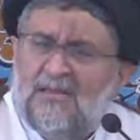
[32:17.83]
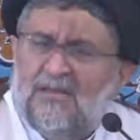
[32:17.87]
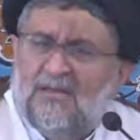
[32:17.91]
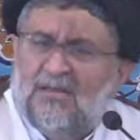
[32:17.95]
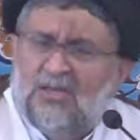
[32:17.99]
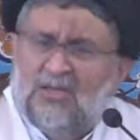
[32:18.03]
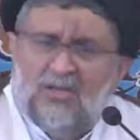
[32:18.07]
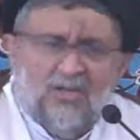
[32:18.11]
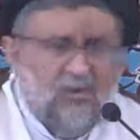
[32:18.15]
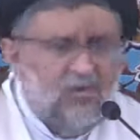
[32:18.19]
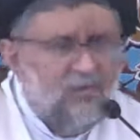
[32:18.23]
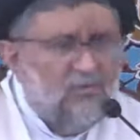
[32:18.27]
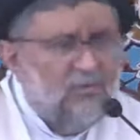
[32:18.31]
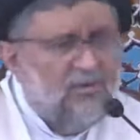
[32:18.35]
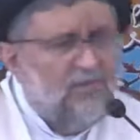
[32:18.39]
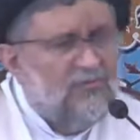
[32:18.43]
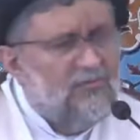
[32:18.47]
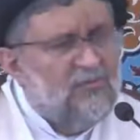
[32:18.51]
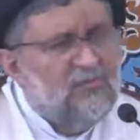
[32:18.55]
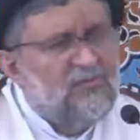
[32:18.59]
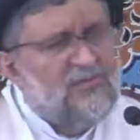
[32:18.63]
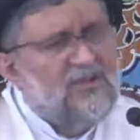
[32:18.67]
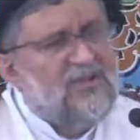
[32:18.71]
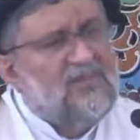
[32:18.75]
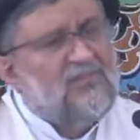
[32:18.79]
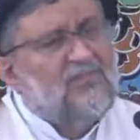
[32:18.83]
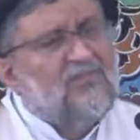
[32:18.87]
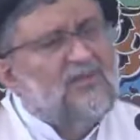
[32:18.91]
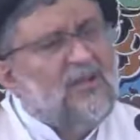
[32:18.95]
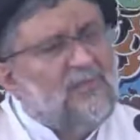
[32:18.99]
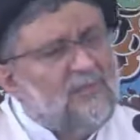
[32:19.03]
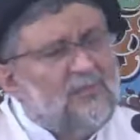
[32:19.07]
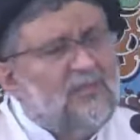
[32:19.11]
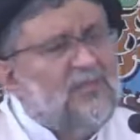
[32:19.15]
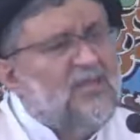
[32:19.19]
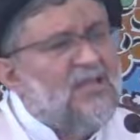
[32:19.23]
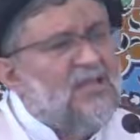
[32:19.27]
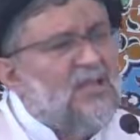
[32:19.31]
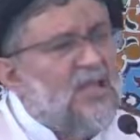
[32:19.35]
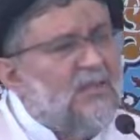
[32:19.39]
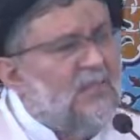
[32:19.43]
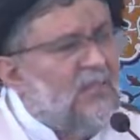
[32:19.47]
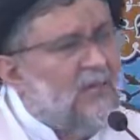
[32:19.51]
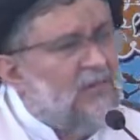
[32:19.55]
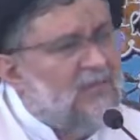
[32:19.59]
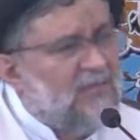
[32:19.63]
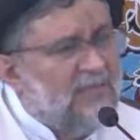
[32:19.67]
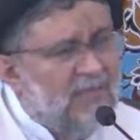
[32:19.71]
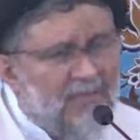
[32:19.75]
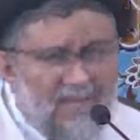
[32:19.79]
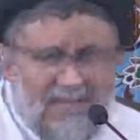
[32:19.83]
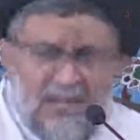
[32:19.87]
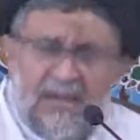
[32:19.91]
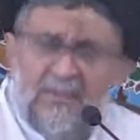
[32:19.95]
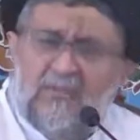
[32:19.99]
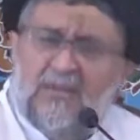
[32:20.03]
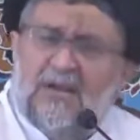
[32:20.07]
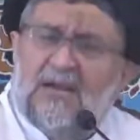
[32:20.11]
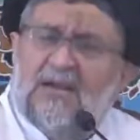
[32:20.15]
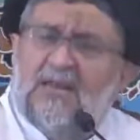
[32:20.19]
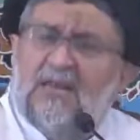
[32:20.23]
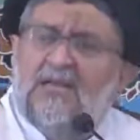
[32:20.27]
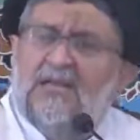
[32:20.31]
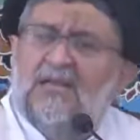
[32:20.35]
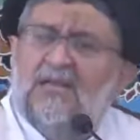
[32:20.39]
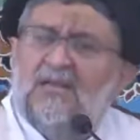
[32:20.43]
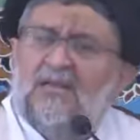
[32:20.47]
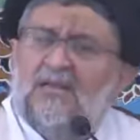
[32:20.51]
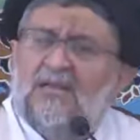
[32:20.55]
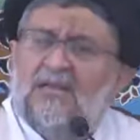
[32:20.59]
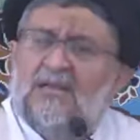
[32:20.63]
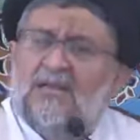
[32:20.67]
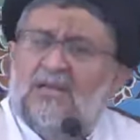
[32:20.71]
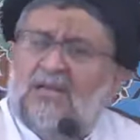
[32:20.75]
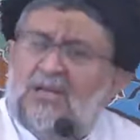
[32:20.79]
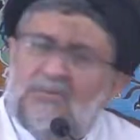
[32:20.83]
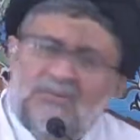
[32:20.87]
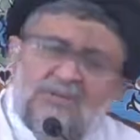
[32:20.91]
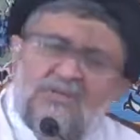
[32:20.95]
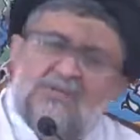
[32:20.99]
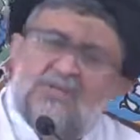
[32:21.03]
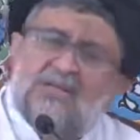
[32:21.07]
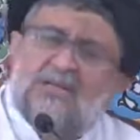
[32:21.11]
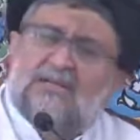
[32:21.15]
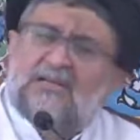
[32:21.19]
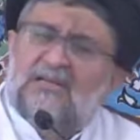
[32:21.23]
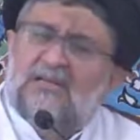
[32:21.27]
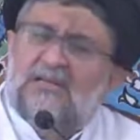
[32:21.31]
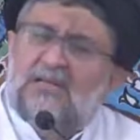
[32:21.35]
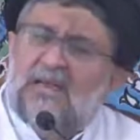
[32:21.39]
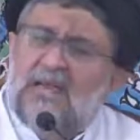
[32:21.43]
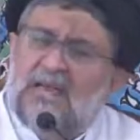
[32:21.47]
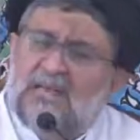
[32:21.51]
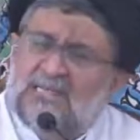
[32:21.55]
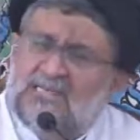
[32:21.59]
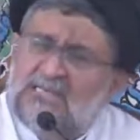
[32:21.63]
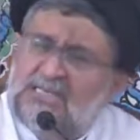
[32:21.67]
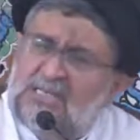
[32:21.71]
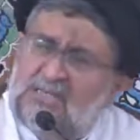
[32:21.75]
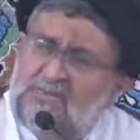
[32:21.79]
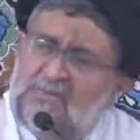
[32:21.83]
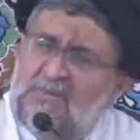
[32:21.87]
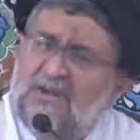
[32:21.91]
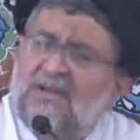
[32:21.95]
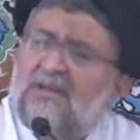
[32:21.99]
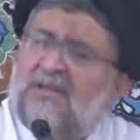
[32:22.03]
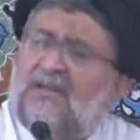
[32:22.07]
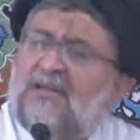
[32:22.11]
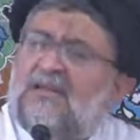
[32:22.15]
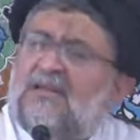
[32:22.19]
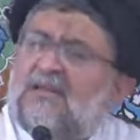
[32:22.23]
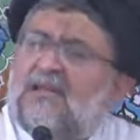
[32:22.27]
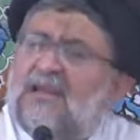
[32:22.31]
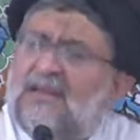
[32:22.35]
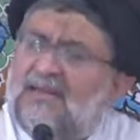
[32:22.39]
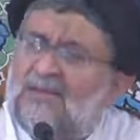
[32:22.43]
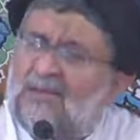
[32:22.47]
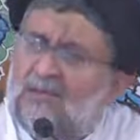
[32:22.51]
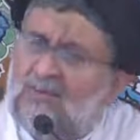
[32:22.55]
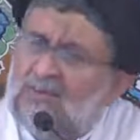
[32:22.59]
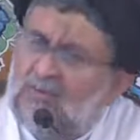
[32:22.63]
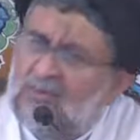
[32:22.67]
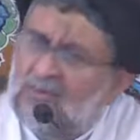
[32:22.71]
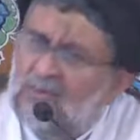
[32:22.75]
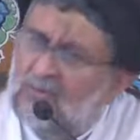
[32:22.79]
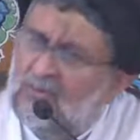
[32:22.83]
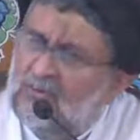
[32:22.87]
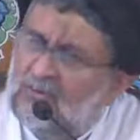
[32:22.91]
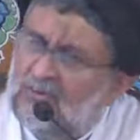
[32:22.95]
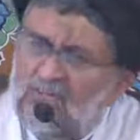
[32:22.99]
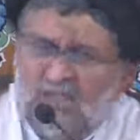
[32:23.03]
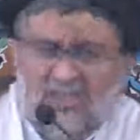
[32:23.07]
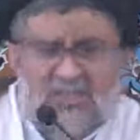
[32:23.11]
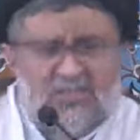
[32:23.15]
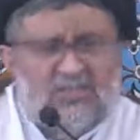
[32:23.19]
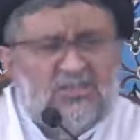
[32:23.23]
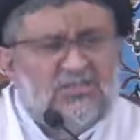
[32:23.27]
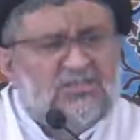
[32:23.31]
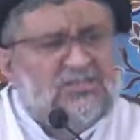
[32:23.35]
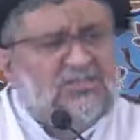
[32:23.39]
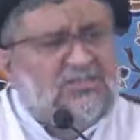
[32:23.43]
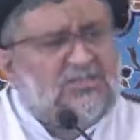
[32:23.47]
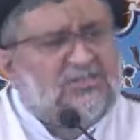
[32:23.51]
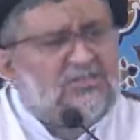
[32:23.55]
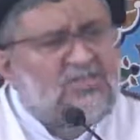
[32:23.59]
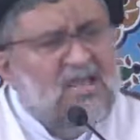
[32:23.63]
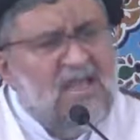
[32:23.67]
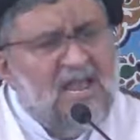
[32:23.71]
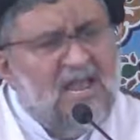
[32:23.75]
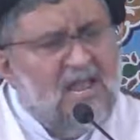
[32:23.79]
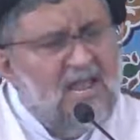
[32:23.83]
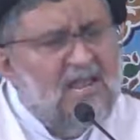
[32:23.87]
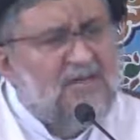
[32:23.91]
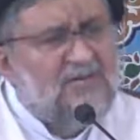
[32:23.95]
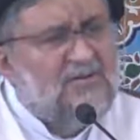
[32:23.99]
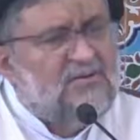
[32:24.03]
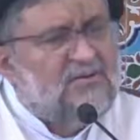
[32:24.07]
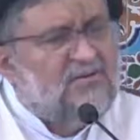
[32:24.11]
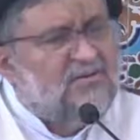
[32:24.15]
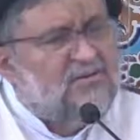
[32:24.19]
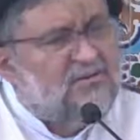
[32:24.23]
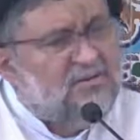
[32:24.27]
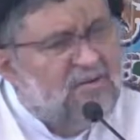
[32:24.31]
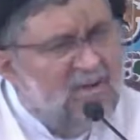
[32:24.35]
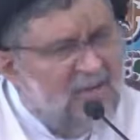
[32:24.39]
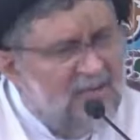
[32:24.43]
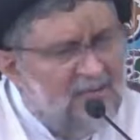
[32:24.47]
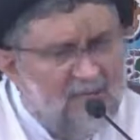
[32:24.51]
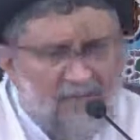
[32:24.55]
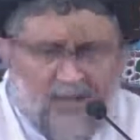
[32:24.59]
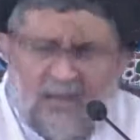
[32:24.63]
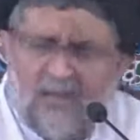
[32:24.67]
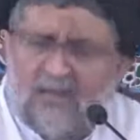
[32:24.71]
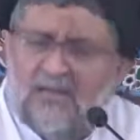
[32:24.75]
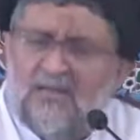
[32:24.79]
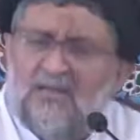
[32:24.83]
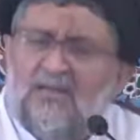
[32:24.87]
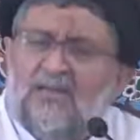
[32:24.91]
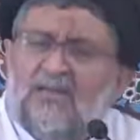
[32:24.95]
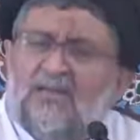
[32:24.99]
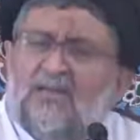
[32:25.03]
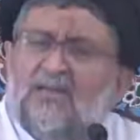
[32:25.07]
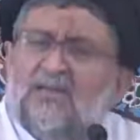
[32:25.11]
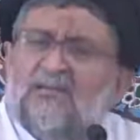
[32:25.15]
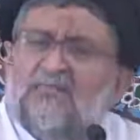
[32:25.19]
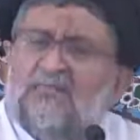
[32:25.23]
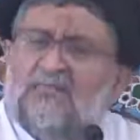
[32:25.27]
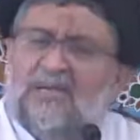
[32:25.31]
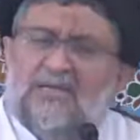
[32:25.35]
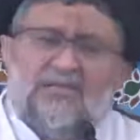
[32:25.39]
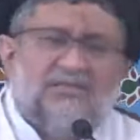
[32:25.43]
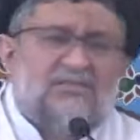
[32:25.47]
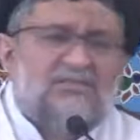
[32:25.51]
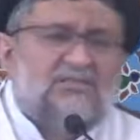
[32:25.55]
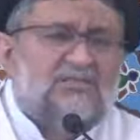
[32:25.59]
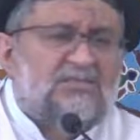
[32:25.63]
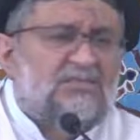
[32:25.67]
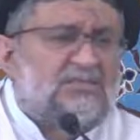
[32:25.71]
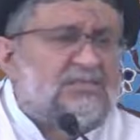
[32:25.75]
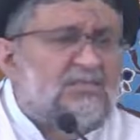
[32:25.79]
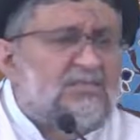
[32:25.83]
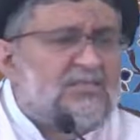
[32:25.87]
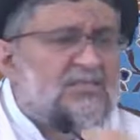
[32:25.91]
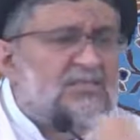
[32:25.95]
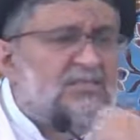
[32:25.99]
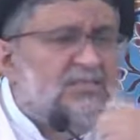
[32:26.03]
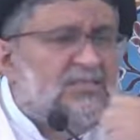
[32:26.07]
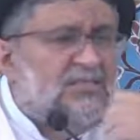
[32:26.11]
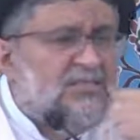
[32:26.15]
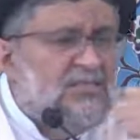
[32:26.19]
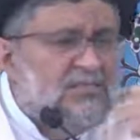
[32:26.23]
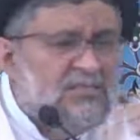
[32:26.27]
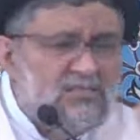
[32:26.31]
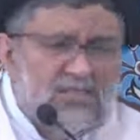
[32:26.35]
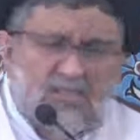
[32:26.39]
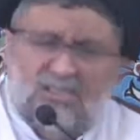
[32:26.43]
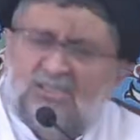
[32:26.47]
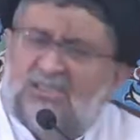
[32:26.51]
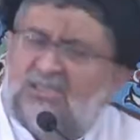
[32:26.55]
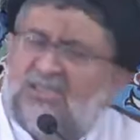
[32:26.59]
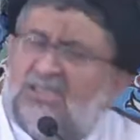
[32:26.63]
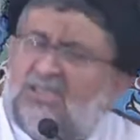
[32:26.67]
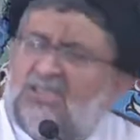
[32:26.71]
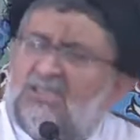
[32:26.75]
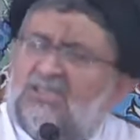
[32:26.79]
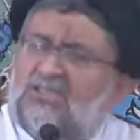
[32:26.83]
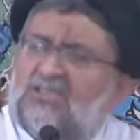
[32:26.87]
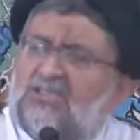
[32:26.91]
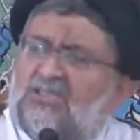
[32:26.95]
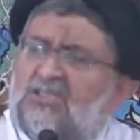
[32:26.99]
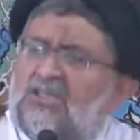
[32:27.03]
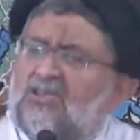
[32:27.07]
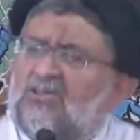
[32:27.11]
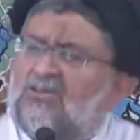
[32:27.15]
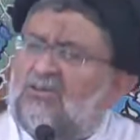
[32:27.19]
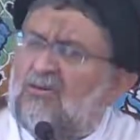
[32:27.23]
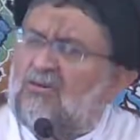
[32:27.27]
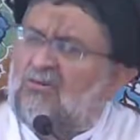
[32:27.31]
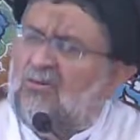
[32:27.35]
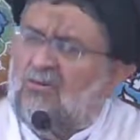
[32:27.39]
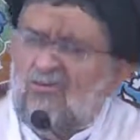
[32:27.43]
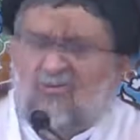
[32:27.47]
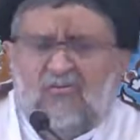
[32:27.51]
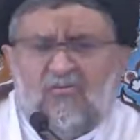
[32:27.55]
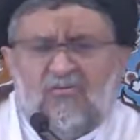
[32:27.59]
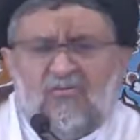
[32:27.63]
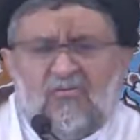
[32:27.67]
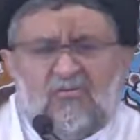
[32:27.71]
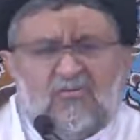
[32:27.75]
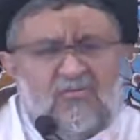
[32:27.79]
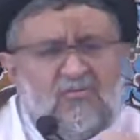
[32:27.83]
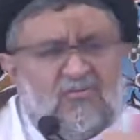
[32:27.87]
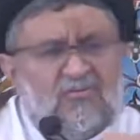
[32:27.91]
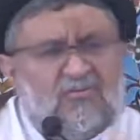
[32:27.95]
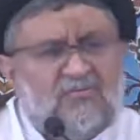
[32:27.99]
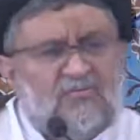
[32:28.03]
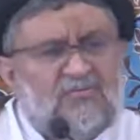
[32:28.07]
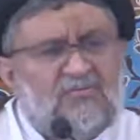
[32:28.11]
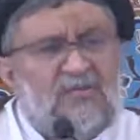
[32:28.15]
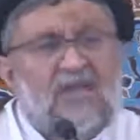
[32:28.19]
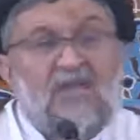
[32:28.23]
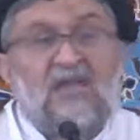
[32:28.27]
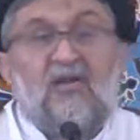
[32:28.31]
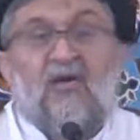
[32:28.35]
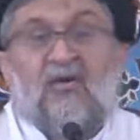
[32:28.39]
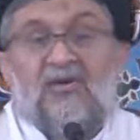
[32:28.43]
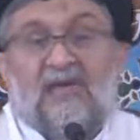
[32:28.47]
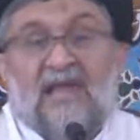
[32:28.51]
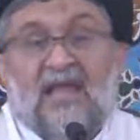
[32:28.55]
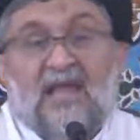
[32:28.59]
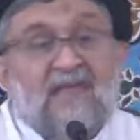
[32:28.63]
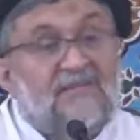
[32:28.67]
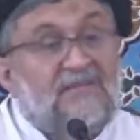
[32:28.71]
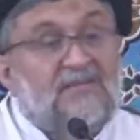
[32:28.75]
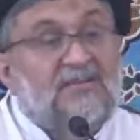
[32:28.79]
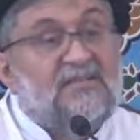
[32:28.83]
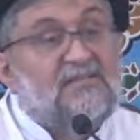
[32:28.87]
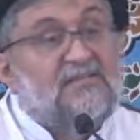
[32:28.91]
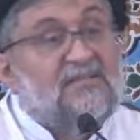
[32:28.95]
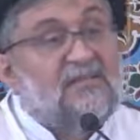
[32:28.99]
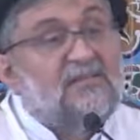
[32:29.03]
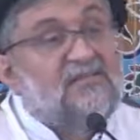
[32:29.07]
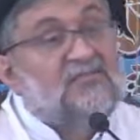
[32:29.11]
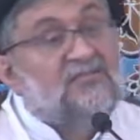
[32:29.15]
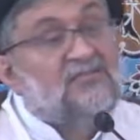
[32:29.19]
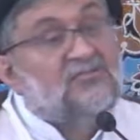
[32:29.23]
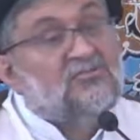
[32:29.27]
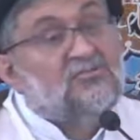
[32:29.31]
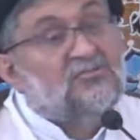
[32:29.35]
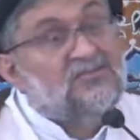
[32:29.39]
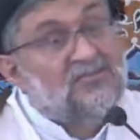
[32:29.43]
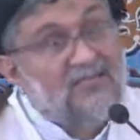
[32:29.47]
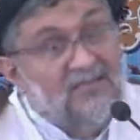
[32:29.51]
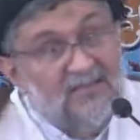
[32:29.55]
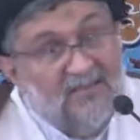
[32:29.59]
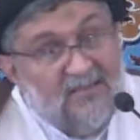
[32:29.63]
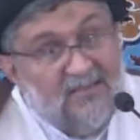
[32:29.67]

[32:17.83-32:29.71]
You know, if you say something about anybody, immediately LGBT, I don't know, this, that, gender based injustice, and they got everything to say.